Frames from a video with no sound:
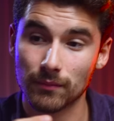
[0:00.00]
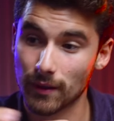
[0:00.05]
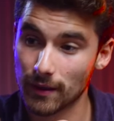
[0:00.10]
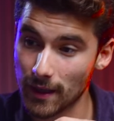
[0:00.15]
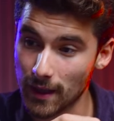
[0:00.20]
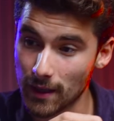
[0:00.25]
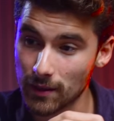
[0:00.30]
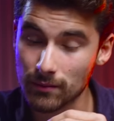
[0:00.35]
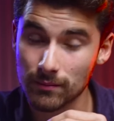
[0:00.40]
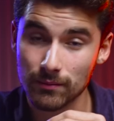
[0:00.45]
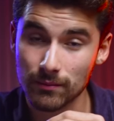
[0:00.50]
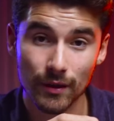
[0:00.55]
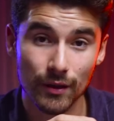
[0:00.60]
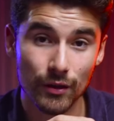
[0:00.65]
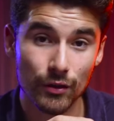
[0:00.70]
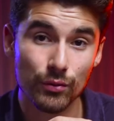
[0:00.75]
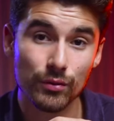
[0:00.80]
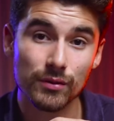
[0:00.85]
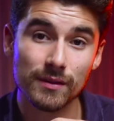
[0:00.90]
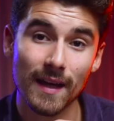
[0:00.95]
Then
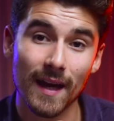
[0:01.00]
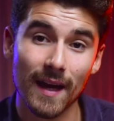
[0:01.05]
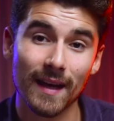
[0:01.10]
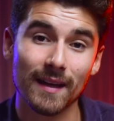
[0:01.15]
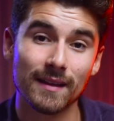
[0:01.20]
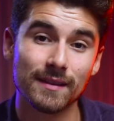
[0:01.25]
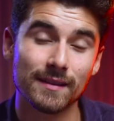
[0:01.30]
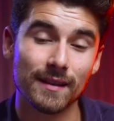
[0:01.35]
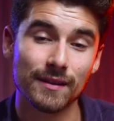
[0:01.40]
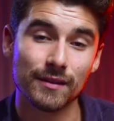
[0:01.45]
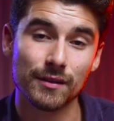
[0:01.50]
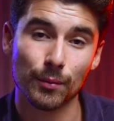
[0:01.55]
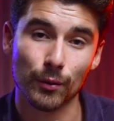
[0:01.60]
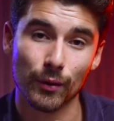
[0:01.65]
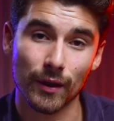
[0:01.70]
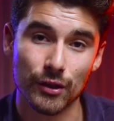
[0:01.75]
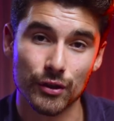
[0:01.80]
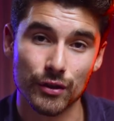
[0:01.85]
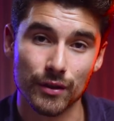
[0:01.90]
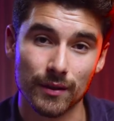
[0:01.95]
use that as
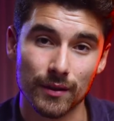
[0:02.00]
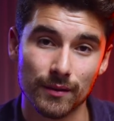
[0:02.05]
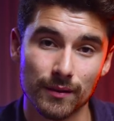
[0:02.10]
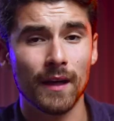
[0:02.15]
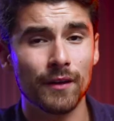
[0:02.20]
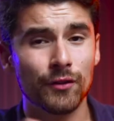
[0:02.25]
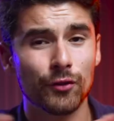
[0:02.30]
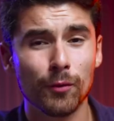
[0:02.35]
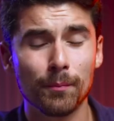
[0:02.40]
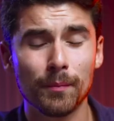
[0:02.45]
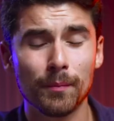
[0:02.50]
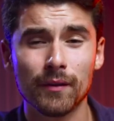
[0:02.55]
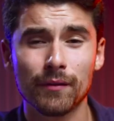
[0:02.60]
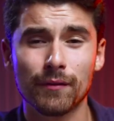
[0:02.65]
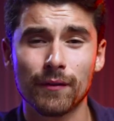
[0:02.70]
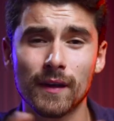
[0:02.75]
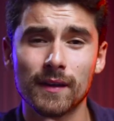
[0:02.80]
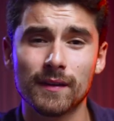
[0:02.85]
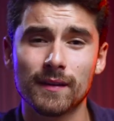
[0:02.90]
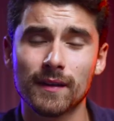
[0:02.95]
inspiration. And don't be
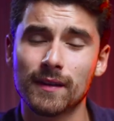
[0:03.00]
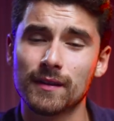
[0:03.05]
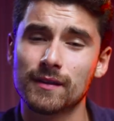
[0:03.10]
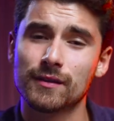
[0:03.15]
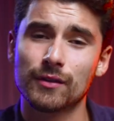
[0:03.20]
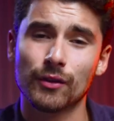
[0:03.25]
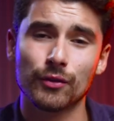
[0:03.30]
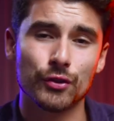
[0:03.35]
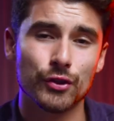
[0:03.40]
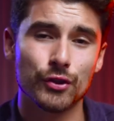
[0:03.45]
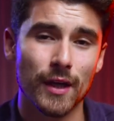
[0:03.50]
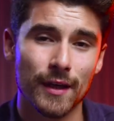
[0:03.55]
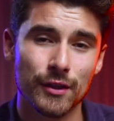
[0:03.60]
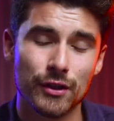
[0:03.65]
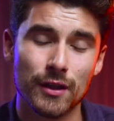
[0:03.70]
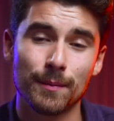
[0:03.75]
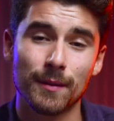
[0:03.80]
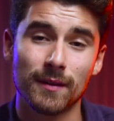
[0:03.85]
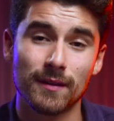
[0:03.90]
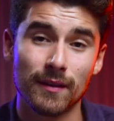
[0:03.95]
afraid to consult
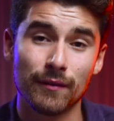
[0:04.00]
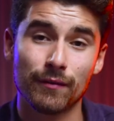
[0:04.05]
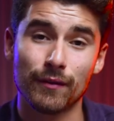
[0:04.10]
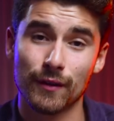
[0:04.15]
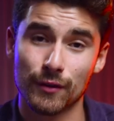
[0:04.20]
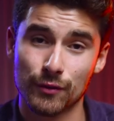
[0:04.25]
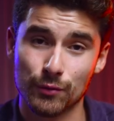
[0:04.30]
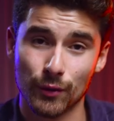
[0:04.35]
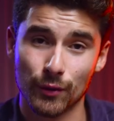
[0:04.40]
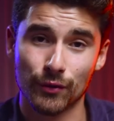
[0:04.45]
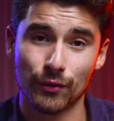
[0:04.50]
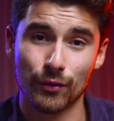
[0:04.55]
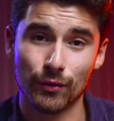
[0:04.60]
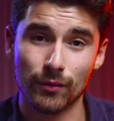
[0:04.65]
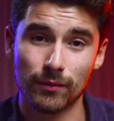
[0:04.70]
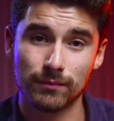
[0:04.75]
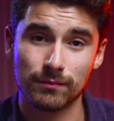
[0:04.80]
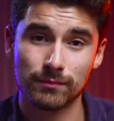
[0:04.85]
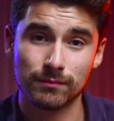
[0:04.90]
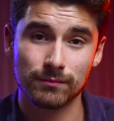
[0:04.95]
ChatGPT for this one too.